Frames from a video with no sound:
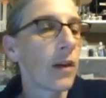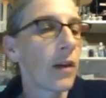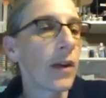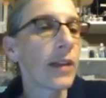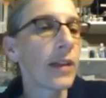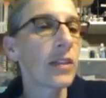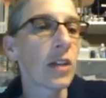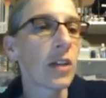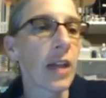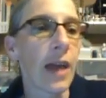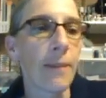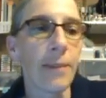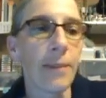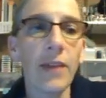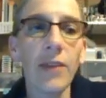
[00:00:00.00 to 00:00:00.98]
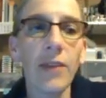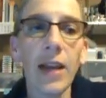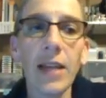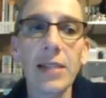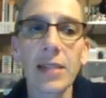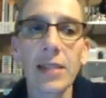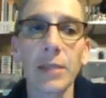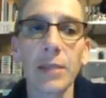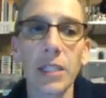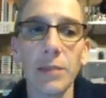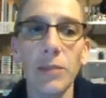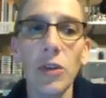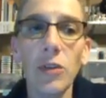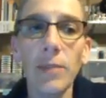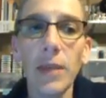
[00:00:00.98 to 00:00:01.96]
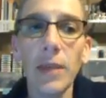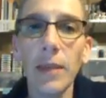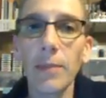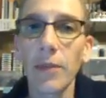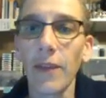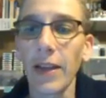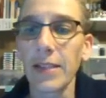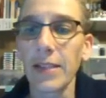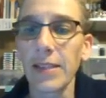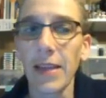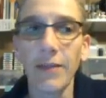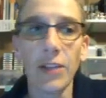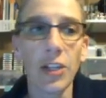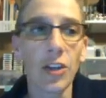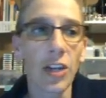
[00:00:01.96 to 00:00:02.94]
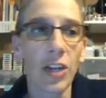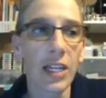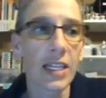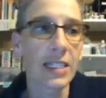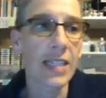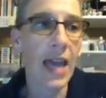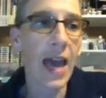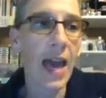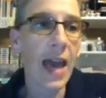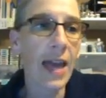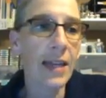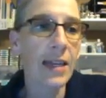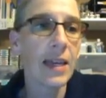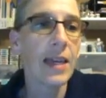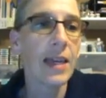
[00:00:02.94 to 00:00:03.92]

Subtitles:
All right, they're going to have bed rest, limited movement, provide safety during an attack,